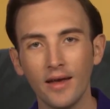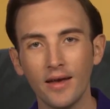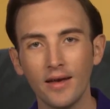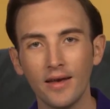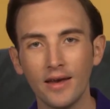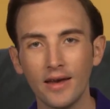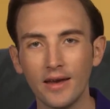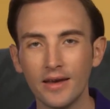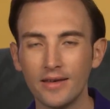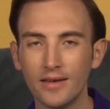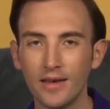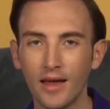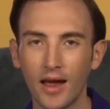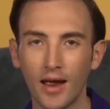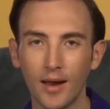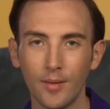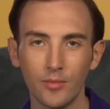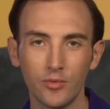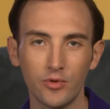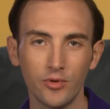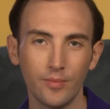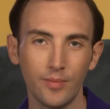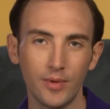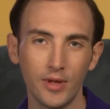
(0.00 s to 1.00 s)
need
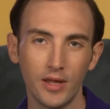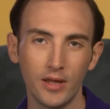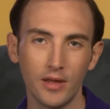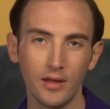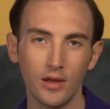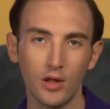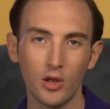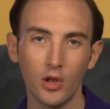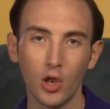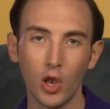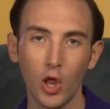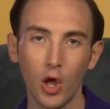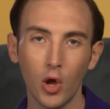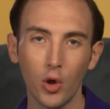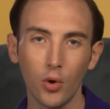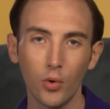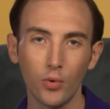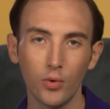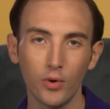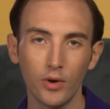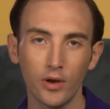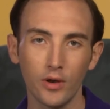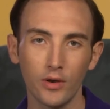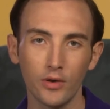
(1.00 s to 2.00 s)
time to be
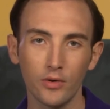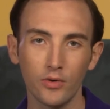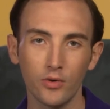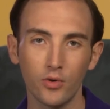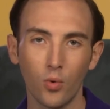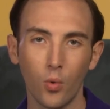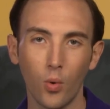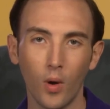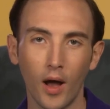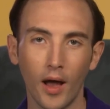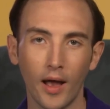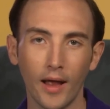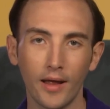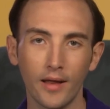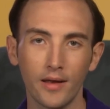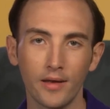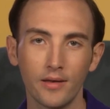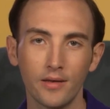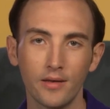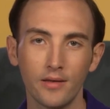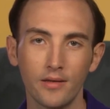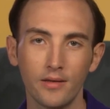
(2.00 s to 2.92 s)
alone and quiet,